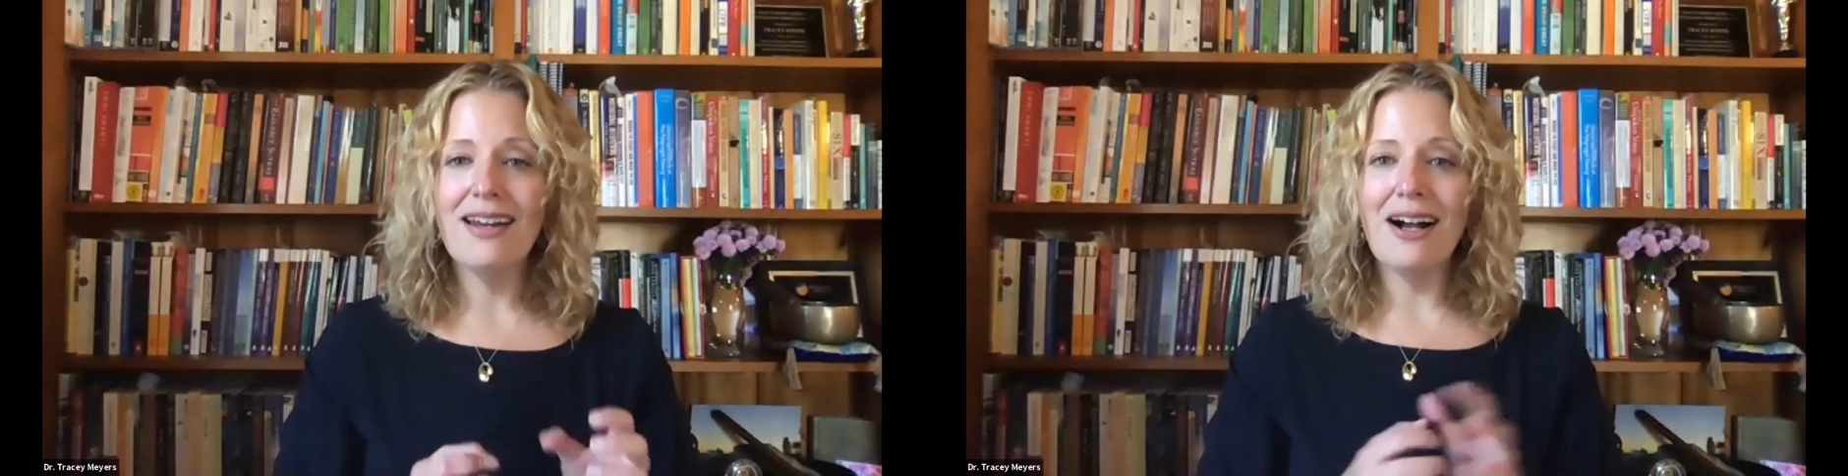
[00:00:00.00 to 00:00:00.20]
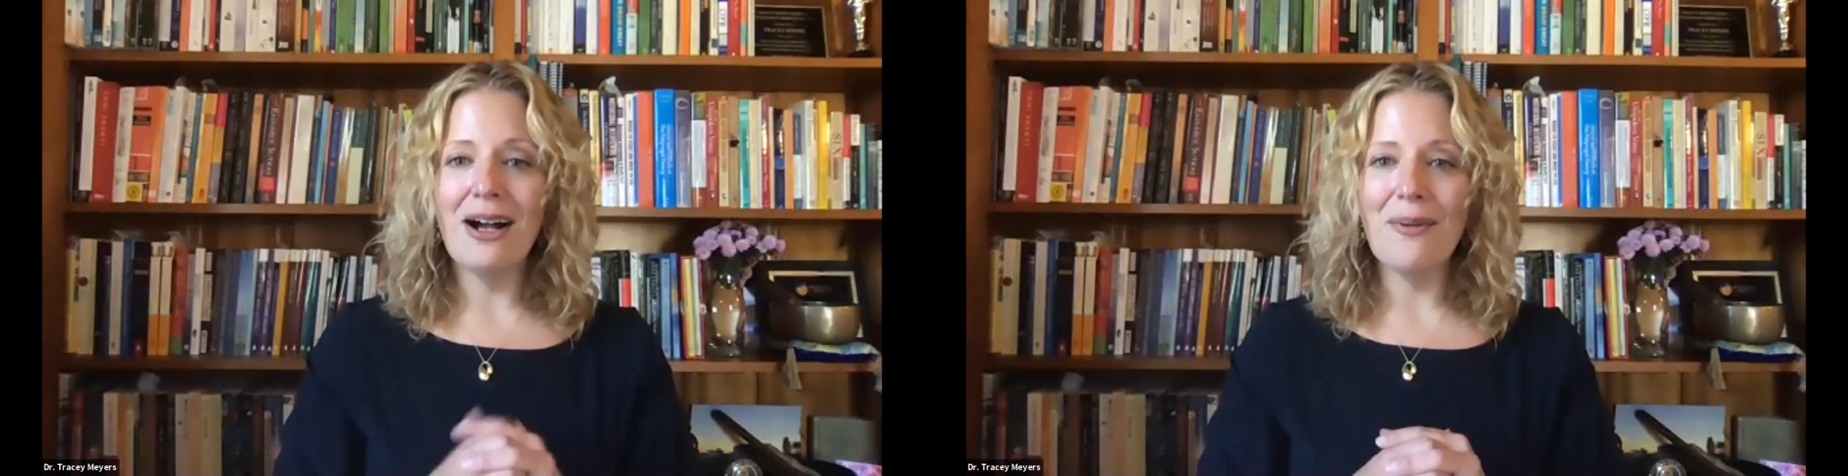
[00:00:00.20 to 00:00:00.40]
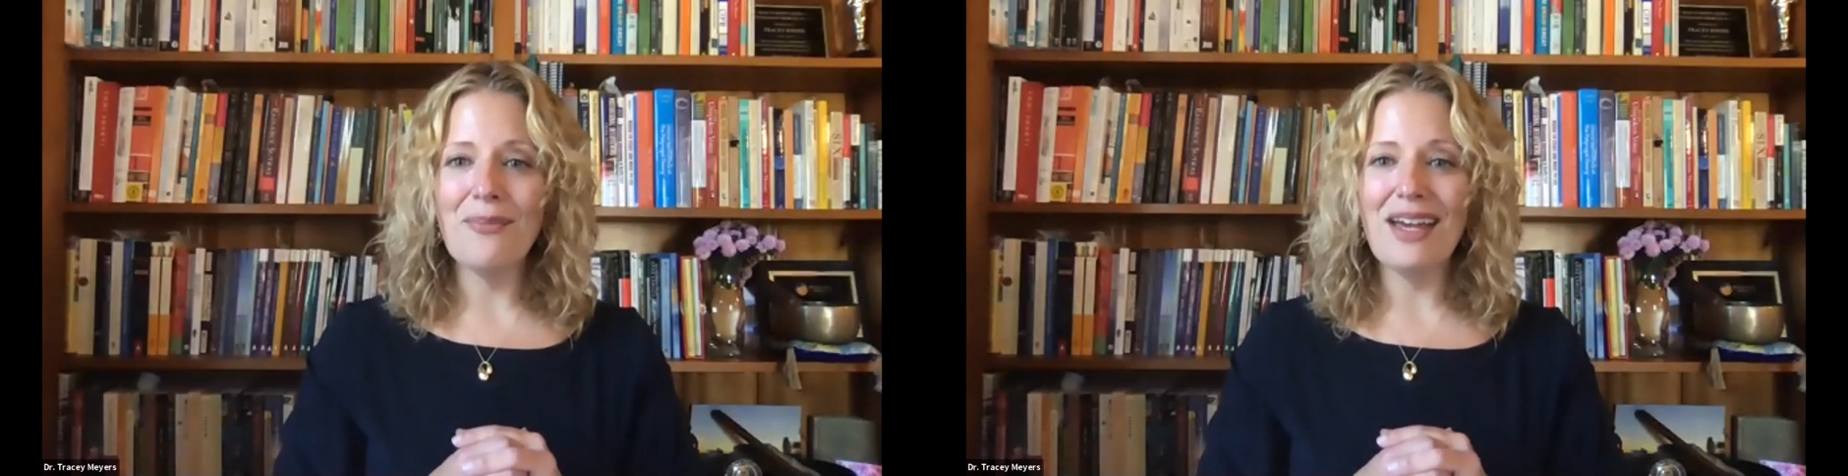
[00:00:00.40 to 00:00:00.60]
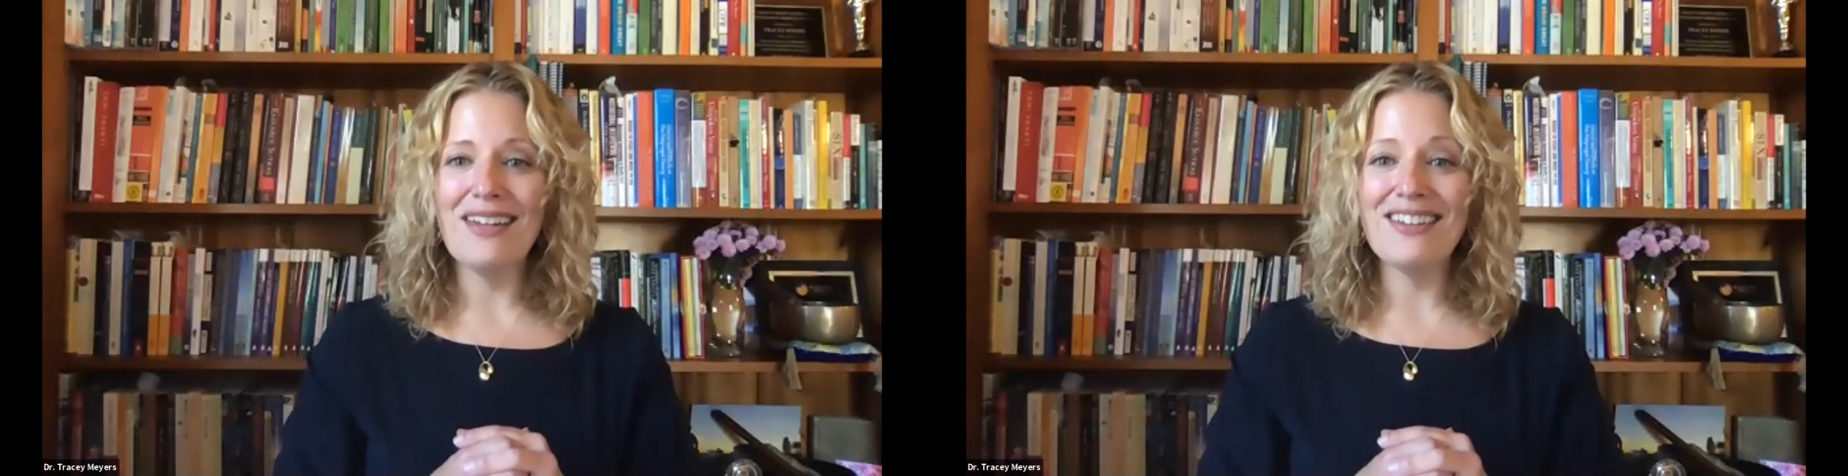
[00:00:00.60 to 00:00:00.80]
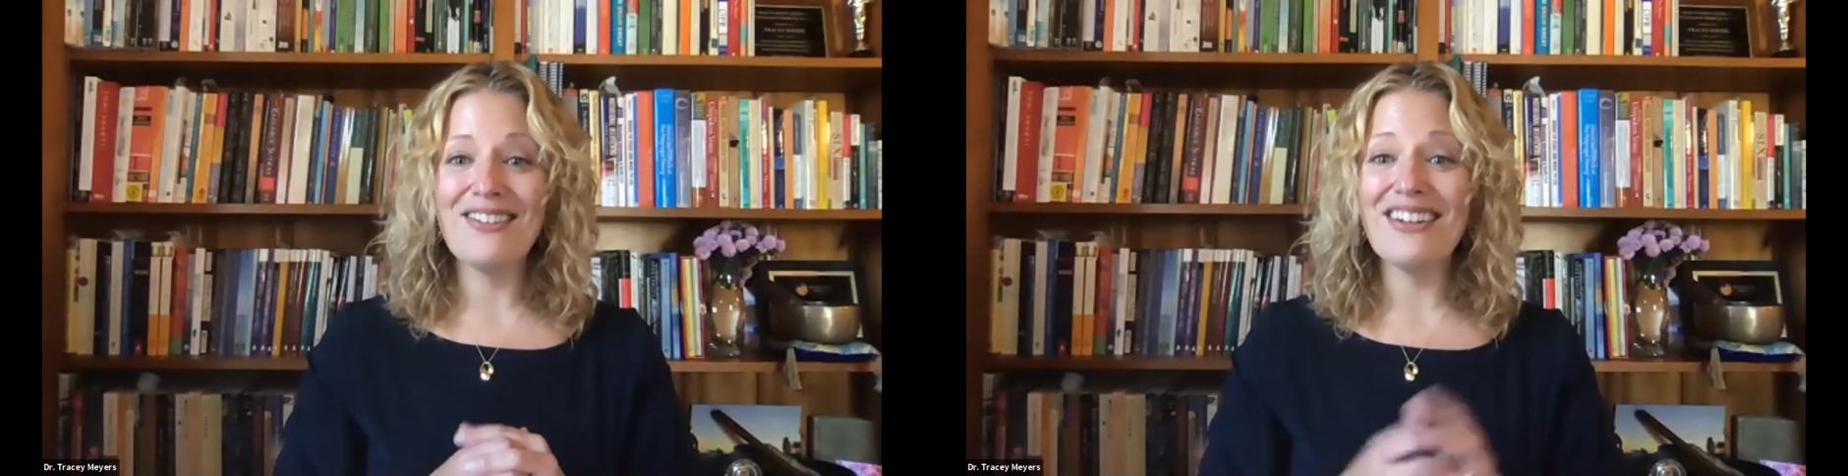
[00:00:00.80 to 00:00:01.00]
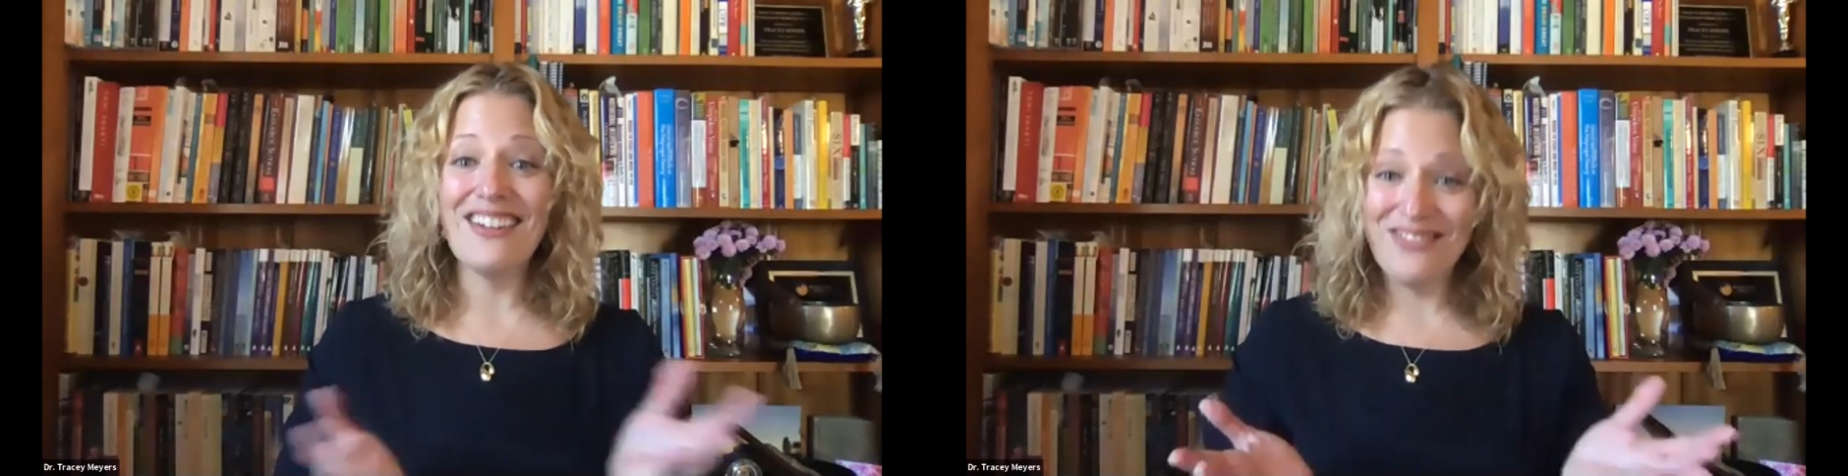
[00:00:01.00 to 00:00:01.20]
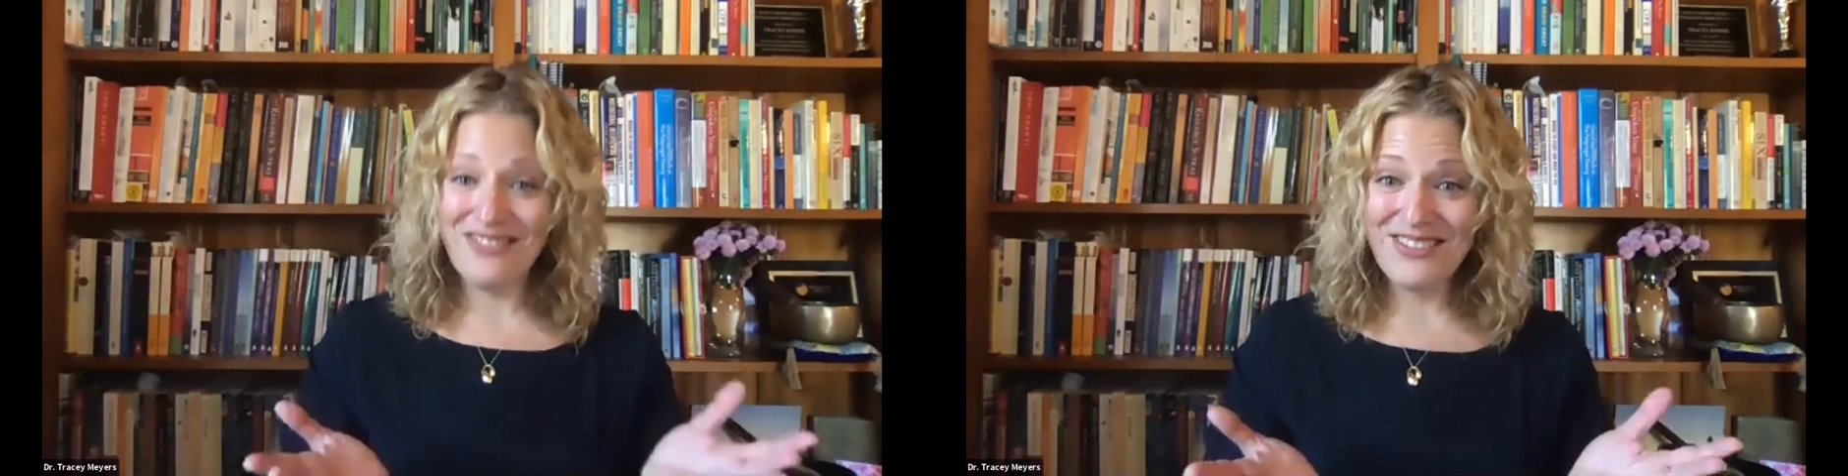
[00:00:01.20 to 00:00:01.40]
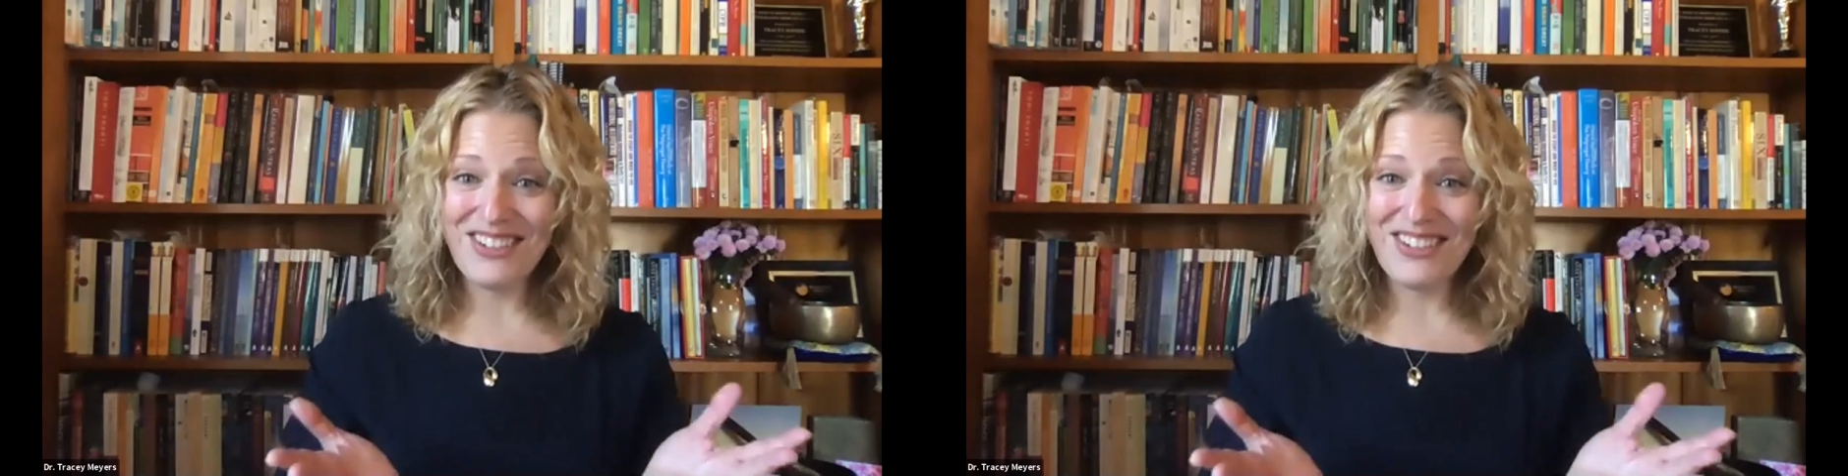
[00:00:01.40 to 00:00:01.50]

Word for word: Um, and so, I'd love